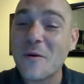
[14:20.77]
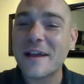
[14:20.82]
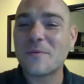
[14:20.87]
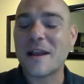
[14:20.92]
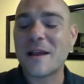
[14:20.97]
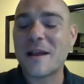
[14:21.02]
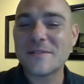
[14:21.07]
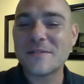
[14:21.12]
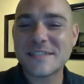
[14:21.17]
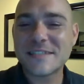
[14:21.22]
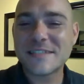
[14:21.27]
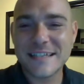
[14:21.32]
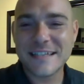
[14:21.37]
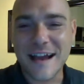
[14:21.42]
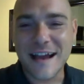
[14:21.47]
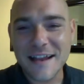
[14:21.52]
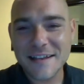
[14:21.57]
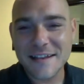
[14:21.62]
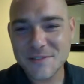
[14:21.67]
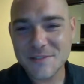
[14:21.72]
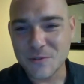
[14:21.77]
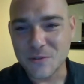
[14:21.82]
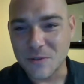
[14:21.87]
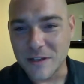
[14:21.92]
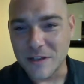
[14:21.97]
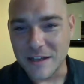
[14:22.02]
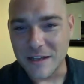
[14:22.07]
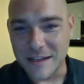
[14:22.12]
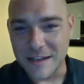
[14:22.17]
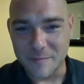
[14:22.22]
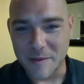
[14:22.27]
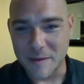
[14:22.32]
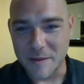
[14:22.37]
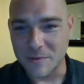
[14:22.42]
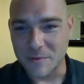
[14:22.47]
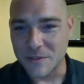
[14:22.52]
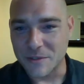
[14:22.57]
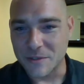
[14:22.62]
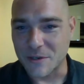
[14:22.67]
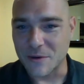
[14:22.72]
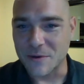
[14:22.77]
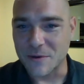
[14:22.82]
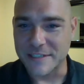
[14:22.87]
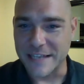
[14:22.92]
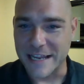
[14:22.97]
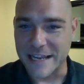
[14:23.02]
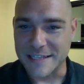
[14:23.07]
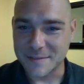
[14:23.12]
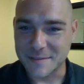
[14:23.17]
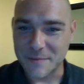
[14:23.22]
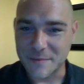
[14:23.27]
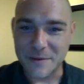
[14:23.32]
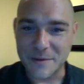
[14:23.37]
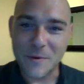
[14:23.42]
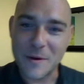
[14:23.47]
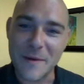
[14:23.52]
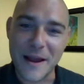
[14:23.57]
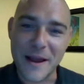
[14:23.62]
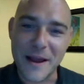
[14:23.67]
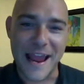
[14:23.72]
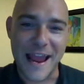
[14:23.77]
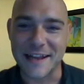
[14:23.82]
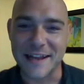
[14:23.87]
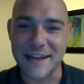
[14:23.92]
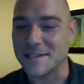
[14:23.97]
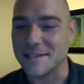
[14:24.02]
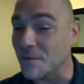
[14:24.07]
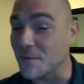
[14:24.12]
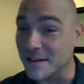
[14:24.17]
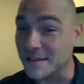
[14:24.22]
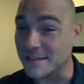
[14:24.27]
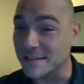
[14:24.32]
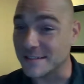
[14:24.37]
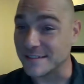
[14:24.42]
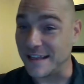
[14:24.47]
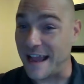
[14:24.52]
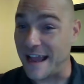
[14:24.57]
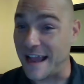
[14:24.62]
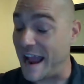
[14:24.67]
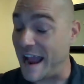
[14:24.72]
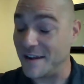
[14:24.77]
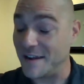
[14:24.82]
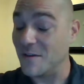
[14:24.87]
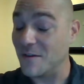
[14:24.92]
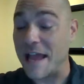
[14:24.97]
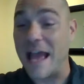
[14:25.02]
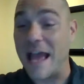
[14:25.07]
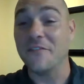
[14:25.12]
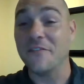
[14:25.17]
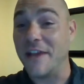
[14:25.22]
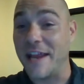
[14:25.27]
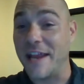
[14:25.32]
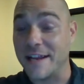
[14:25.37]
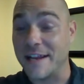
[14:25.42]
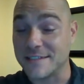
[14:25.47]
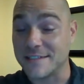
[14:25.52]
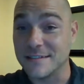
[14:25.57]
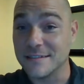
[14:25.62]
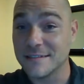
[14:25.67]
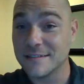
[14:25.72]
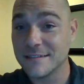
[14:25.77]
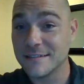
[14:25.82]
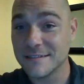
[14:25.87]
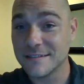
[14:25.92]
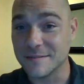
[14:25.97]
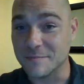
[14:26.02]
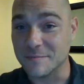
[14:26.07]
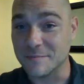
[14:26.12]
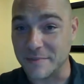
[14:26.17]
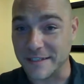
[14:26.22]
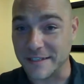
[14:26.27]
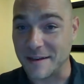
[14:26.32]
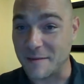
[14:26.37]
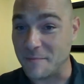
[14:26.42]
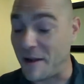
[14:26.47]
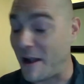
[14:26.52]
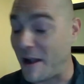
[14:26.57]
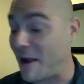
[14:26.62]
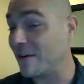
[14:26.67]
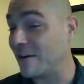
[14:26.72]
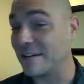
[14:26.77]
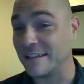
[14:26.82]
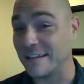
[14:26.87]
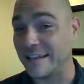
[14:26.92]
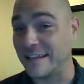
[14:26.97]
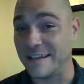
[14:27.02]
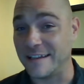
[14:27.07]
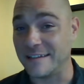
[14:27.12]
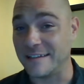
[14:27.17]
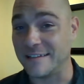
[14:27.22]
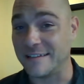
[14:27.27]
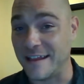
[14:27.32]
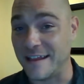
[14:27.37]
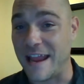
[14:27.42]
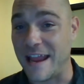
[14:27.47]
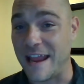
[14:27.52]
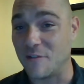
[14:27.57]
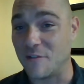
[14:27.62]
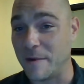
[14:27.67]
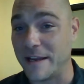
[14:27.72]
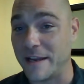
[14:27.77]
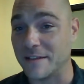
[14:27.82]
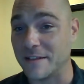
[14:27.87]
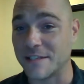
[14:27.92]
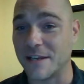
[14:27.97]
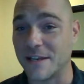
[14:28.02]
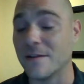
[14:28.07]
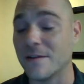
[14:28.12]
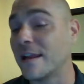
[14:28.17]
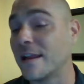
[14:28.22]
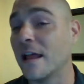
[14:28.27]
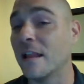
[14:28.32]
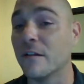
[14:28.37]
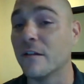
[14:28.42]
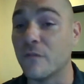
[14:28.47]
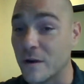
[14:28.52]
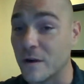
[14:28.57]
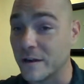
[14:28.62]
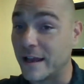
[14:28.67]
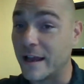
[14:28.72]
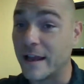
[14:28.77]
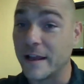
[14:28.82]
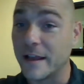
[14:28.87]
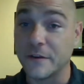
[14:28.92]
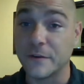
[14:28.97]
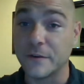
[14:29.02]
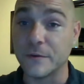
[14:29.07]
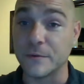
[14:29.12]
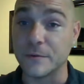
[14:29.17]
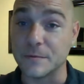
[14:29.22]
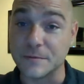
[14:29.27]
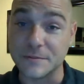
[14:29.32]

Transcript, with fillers: When I was in high school, people used to always ask me what my accent was. I don't have an accent, but apparently to everybody else here in California, I do.